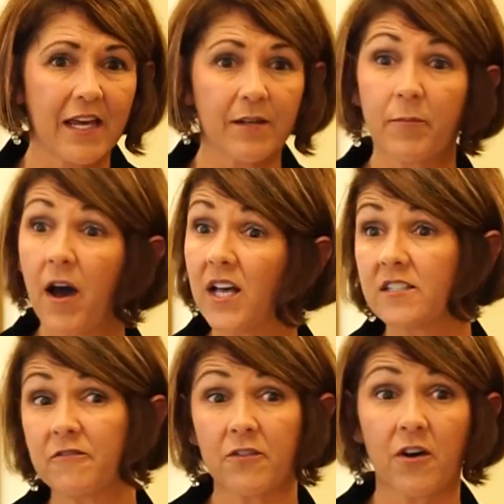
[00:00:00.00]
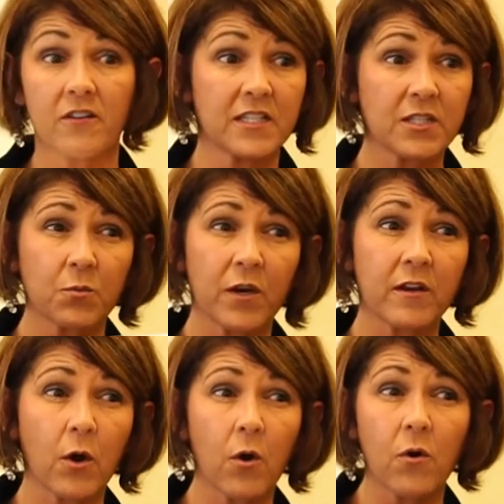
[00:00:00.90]
That positive thought, this is where
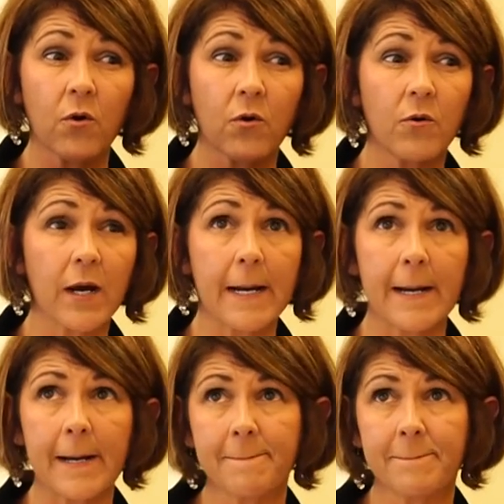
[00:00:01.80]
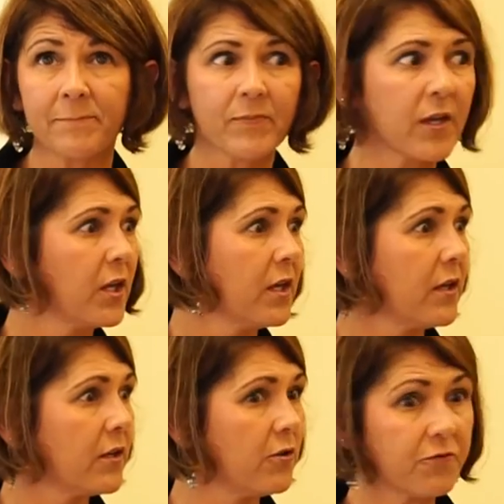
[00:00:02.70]
the whole, um,
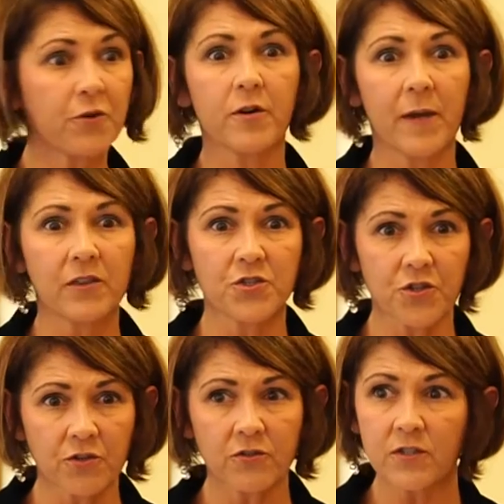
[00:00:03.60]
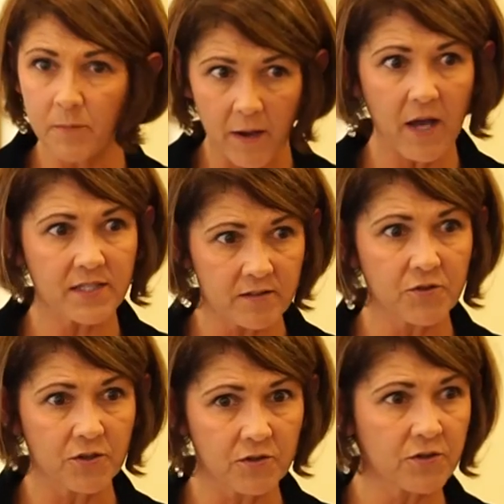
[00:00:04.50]
you've heard about the journals, the positive
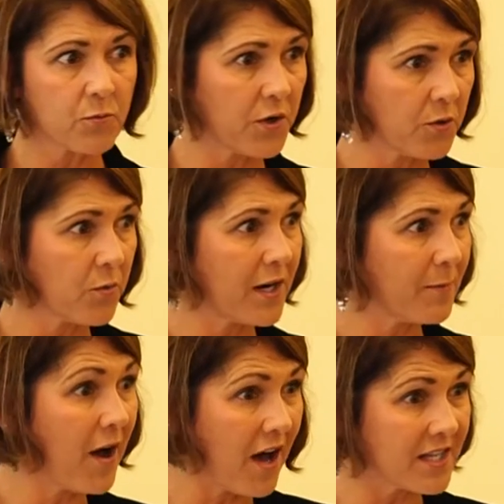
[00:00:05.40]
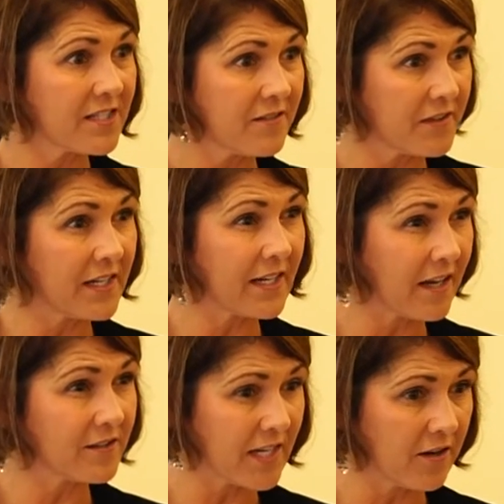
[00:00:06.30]
journals where you write a positive thing
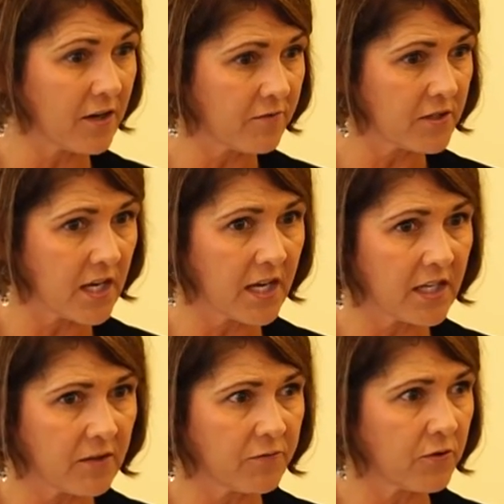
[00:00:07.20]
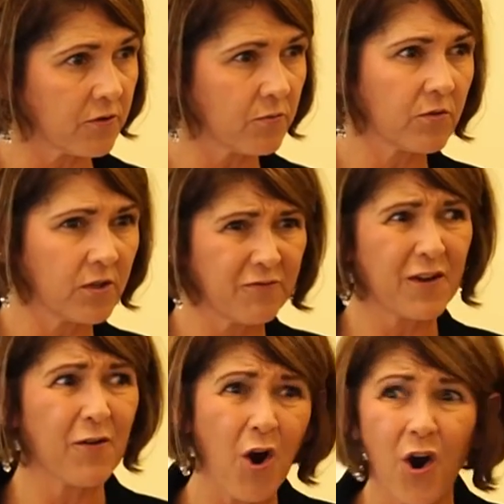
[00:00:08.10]
out down every day. If you're, if you
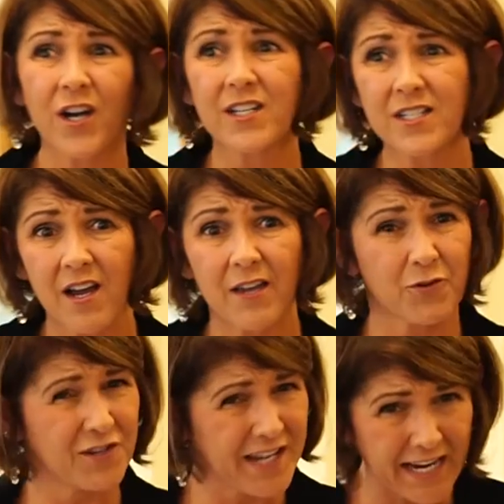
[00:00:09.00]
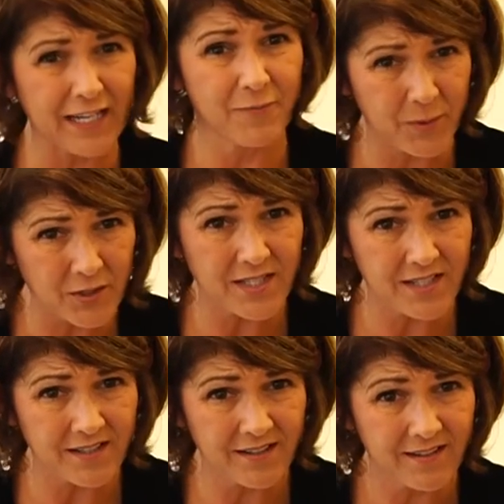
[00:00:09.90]
have a hard time, if you're a negative
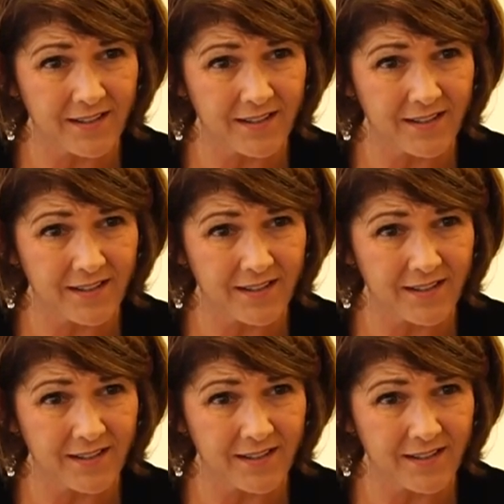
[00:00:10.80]
person,